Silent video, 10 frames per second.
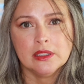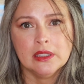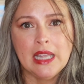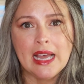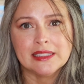
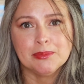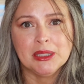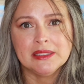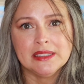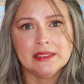last
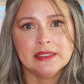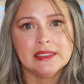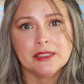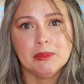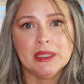month and
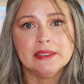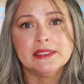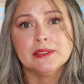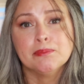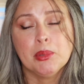this
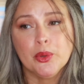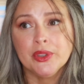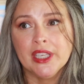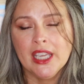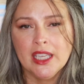month,
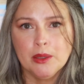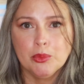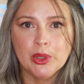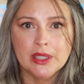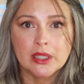both
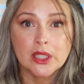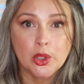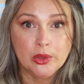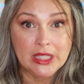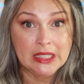came with
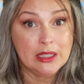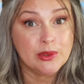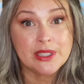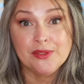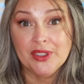clothing
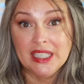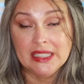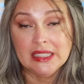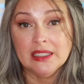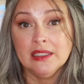that was
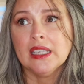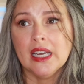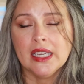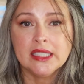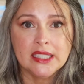faded
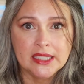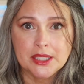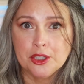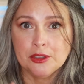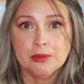that
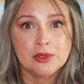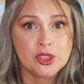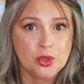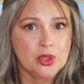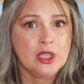needed to
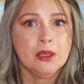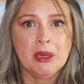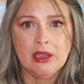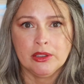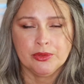
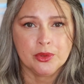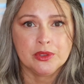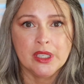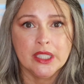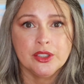come out of
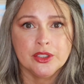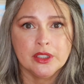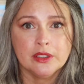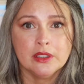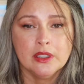
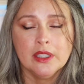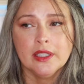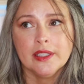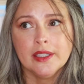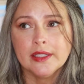rotation.
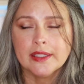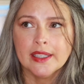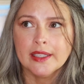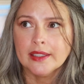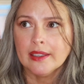And
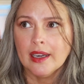again,